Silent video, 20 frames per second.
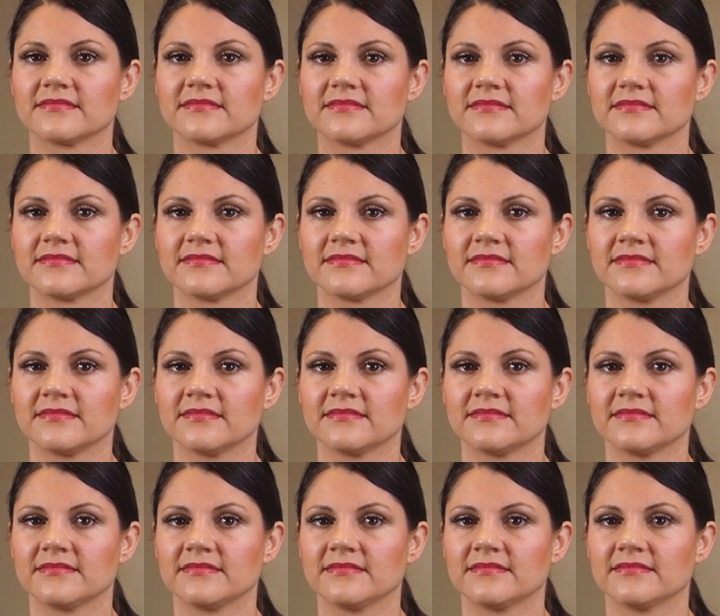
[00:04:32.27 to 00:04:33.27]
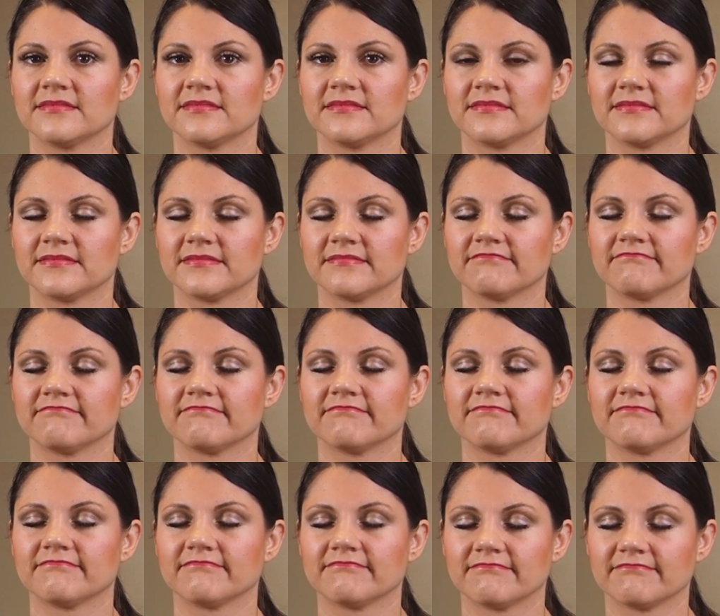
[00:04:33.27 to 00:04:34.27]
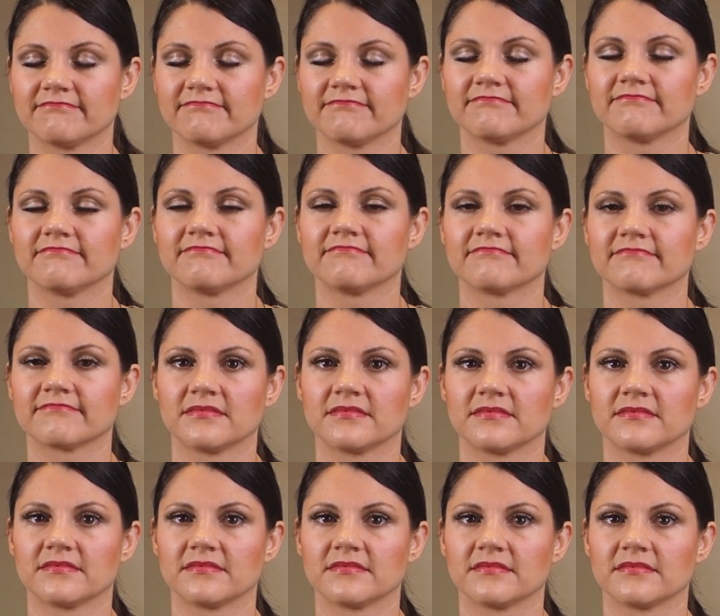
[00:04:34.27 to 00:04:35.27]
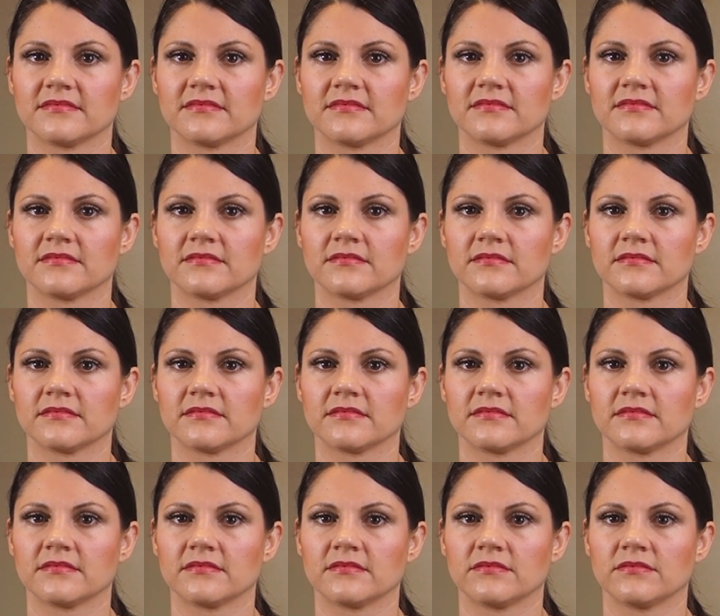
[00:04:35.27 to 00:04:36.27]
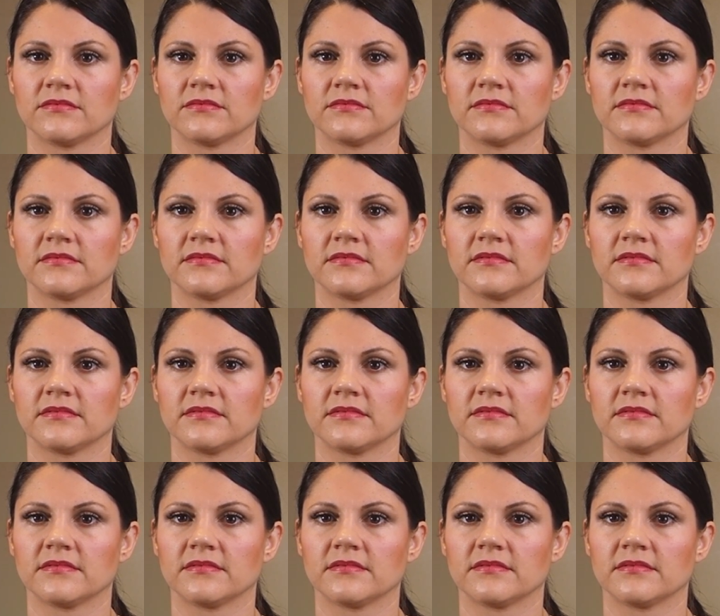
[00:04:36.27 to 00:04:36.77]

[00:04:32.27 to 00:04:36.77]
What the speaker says: No words are spoken by the person on screen.